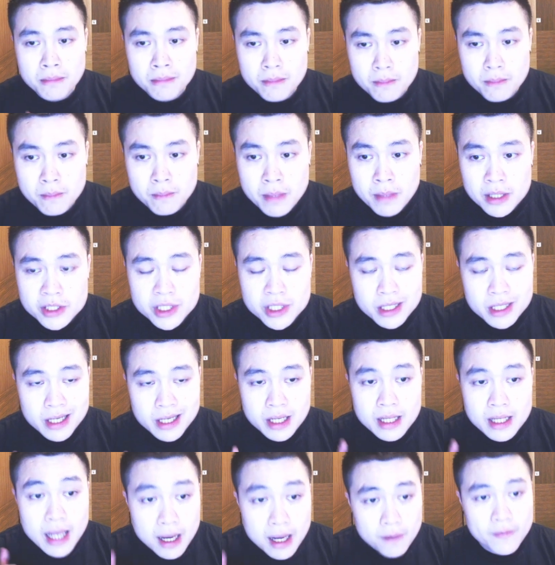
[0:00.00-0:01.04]
merger
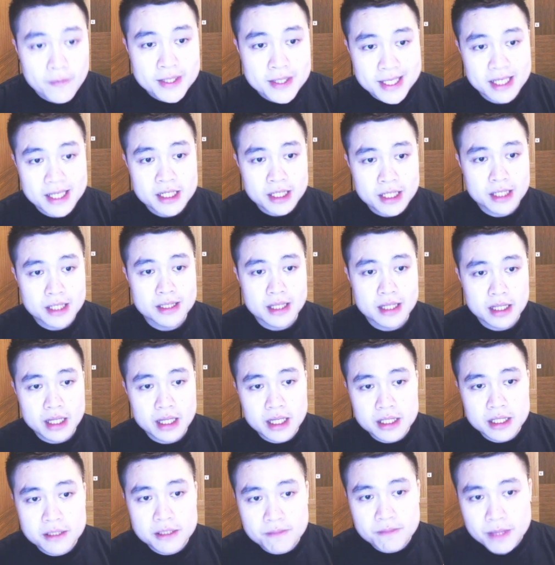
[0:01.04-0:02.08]
and acquisition that they
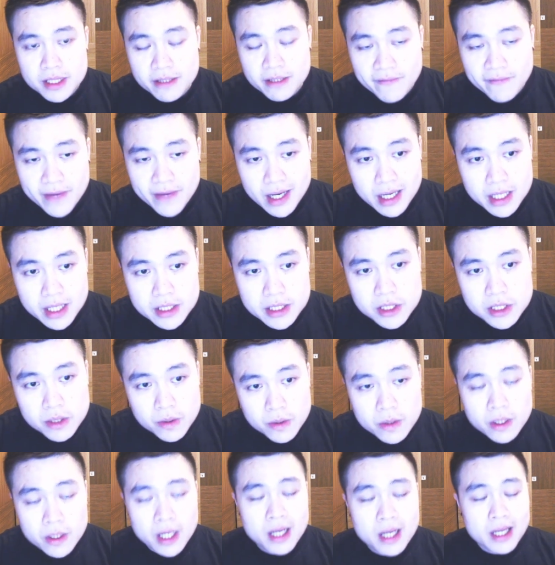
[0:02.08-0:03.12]
specifically
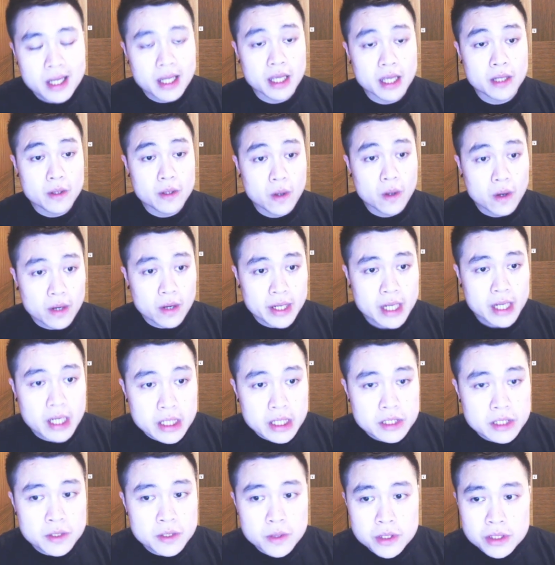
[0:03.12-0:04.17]
do in order
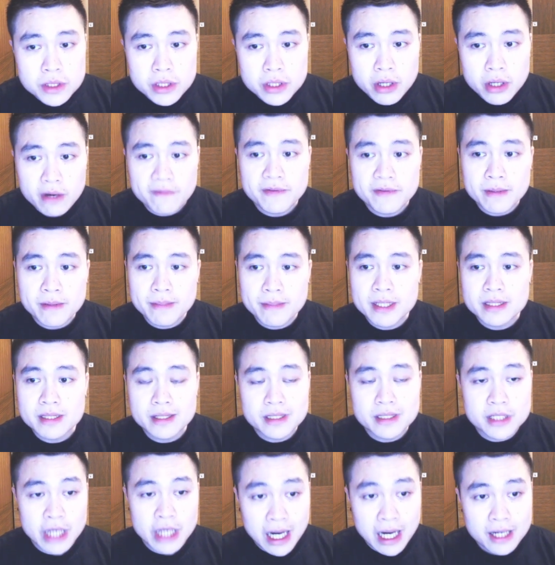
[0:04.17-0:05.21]
to solve the business
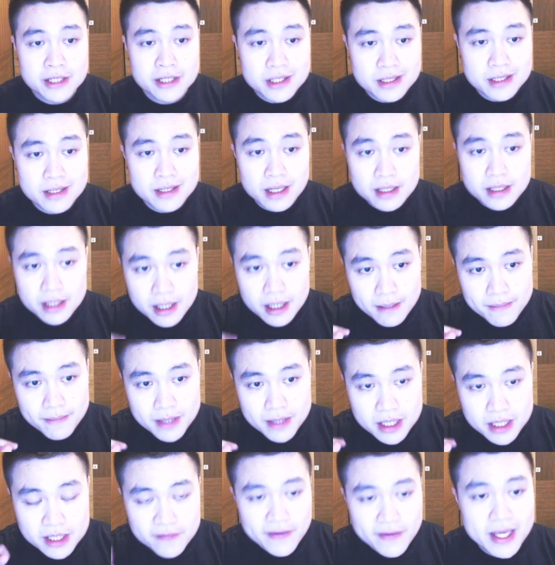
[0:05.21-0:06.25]
challenges that the company
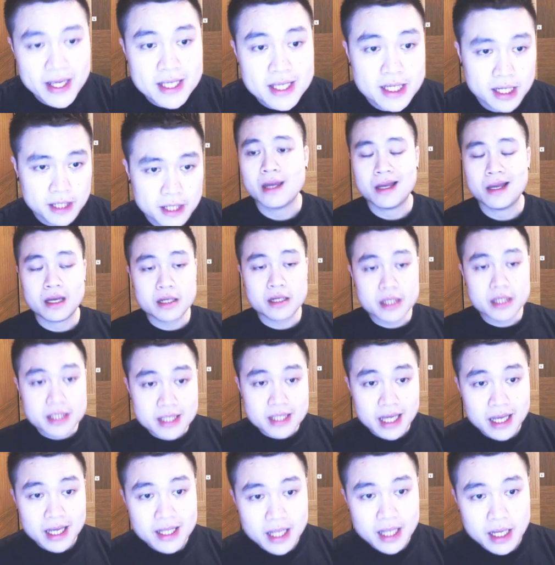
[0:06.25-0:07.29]
is facing. The
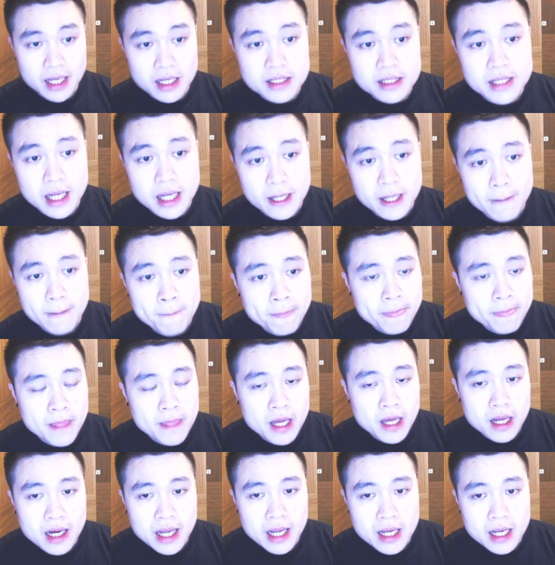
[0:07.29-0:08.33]
second thing is that,
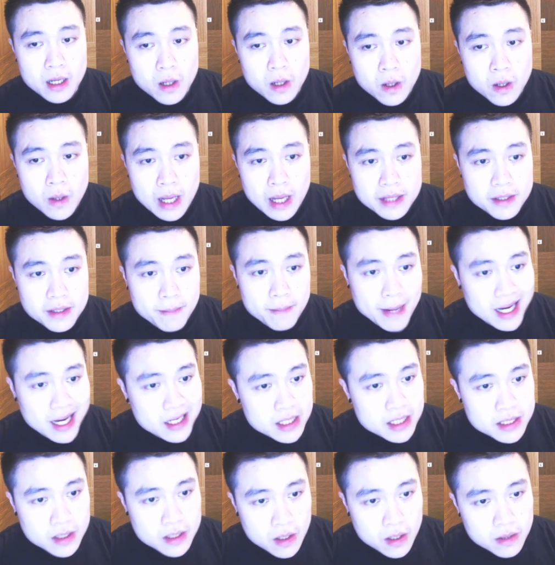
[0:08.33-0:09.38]
like all other penny
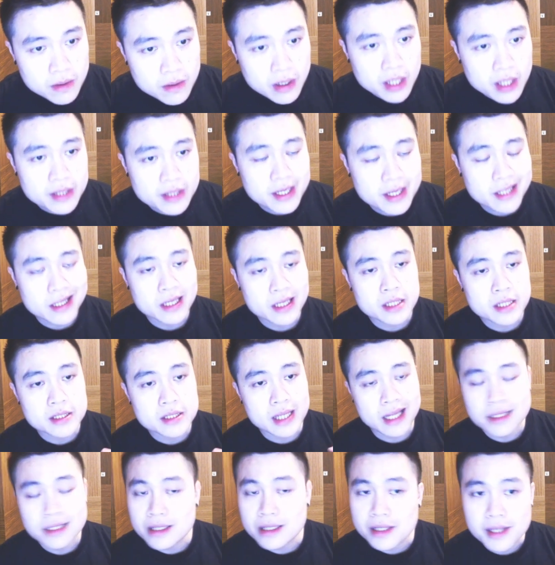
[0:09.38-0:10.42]
stock, right, that is
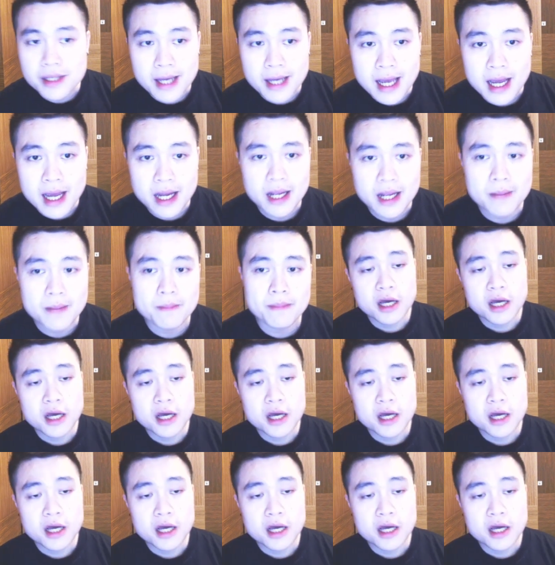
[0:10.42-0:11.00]
under the hype,